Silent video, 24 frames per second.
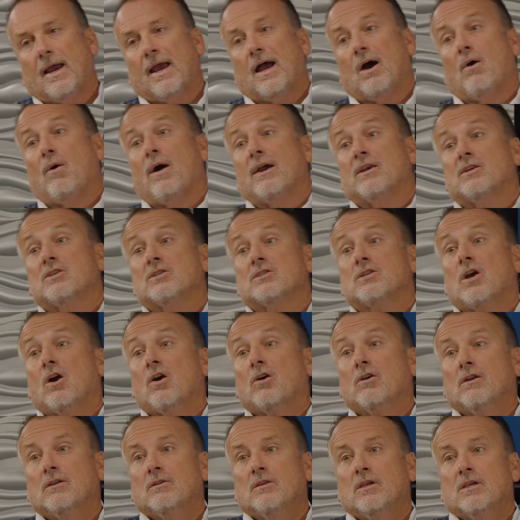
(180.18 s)
how I
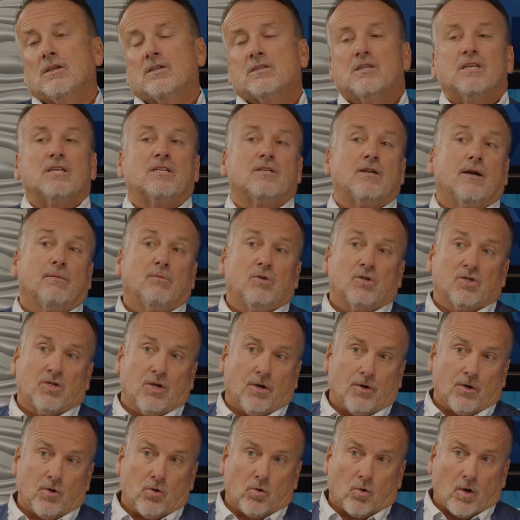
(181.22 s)
started this. These numbers
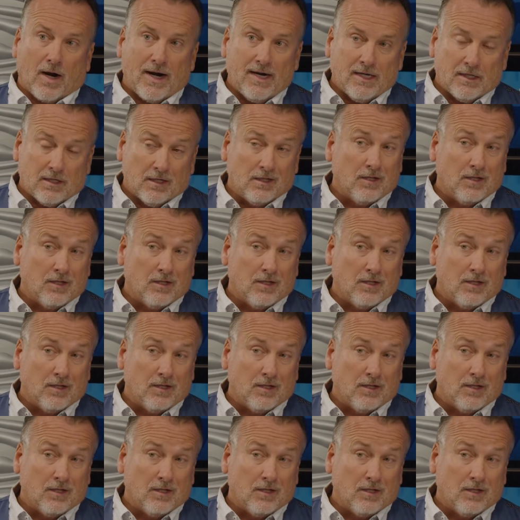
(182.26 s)
are great.